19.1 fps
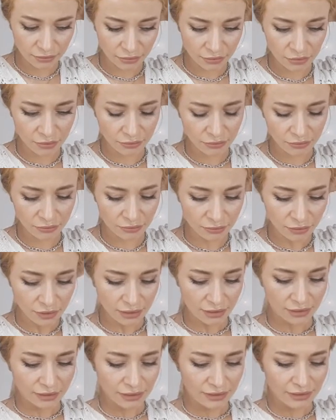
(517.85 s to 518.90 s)
you know,
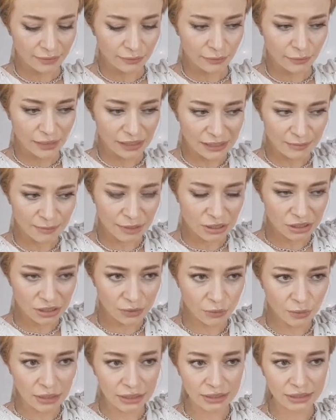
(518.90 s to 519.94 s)
especially
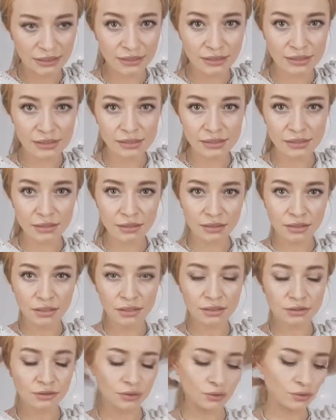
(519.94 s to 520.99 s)
when it is
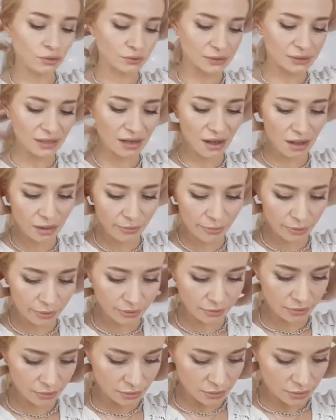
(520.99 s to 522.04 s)
near to your scalp.
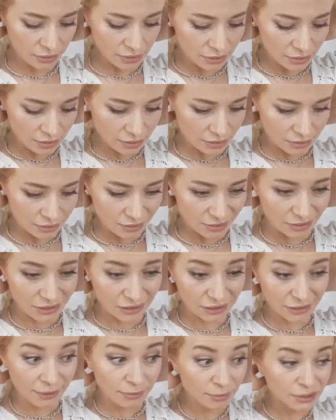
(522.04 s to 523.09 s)

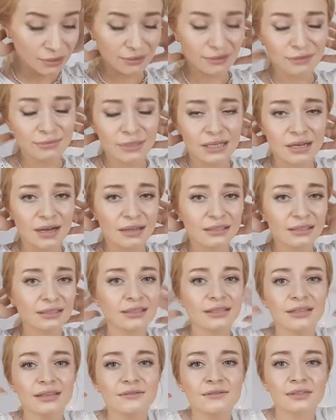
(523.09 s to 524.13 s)
Clipped, oh my god, it
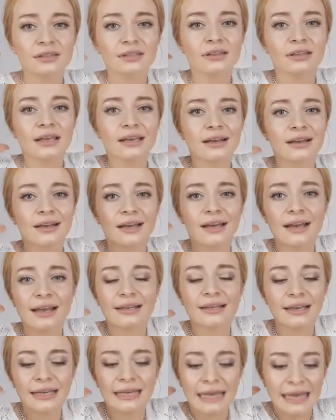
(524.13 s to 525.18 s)
gives like a
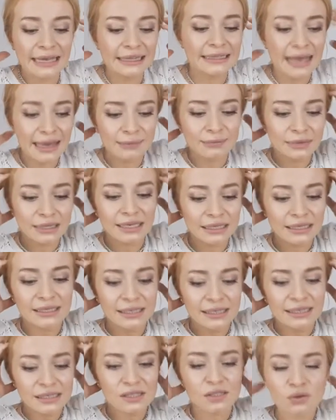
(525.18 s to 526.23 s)
headache and I'm like
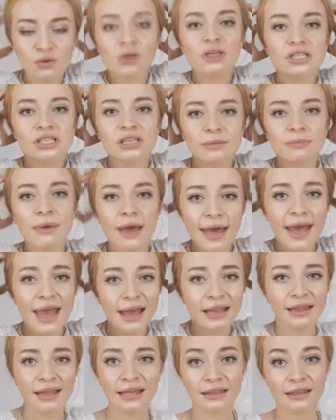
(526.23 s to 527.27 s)
scratching my
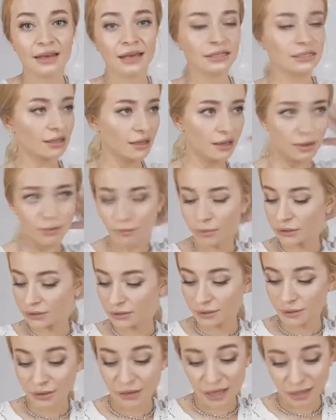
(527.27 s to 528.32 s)
head like that. But
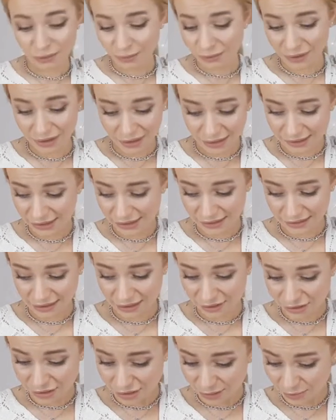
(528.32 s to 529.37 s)
not with these
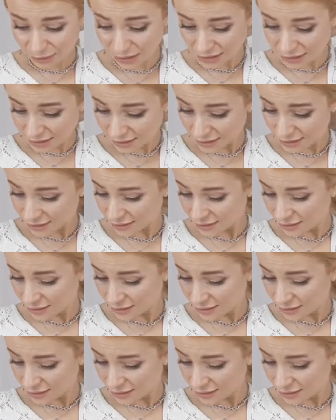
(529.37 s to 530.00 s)
extensions, because